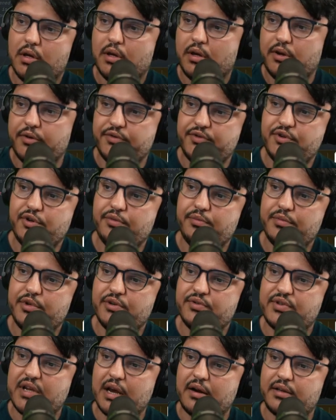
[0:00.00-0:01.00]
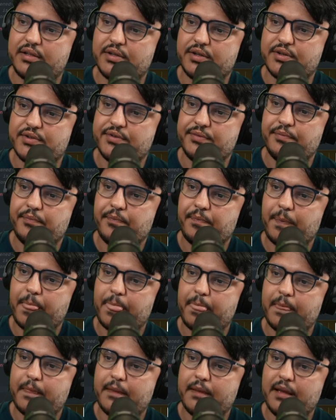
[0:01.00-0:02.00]
Consume those characters.
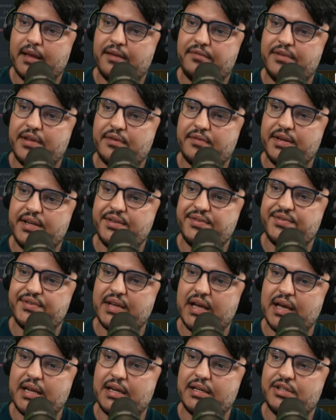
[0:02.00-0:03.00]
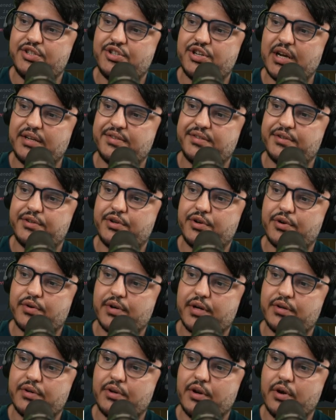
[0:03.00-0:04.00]
If there is an adjusted
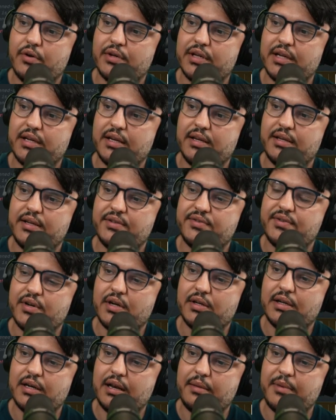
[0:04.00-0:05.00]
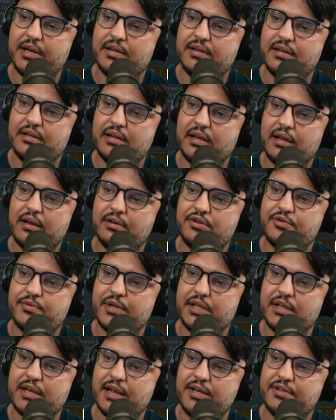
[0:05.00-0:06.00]
current node and it is not an element in the
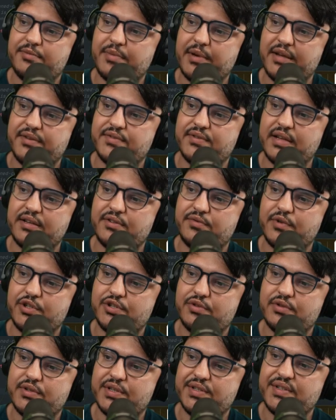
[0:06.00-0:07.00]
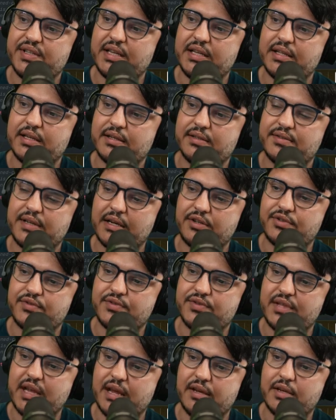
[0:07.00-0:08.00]
HTML namespace, then switch to the C data section
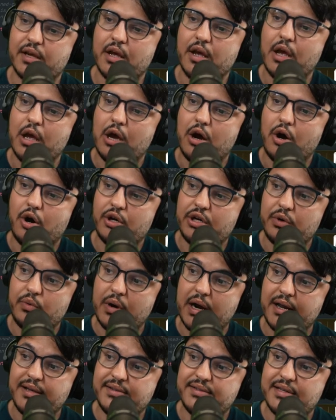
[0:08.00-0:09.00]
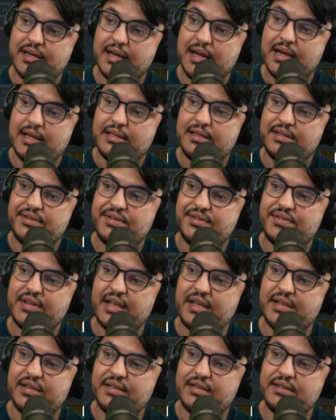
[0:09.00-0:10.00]
state. Otherwise, this is
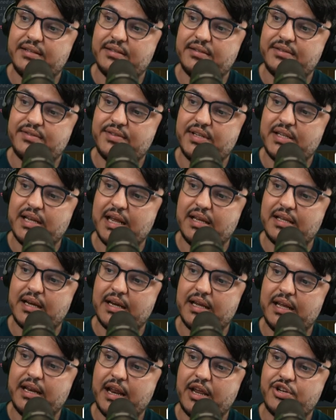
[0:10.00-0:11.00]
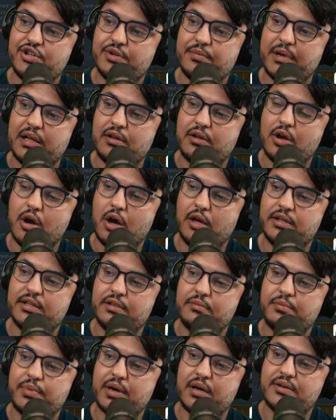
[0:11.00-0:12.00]
a C data in HTML
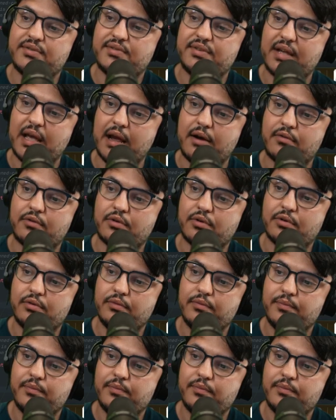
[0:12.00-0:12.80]
content parse error.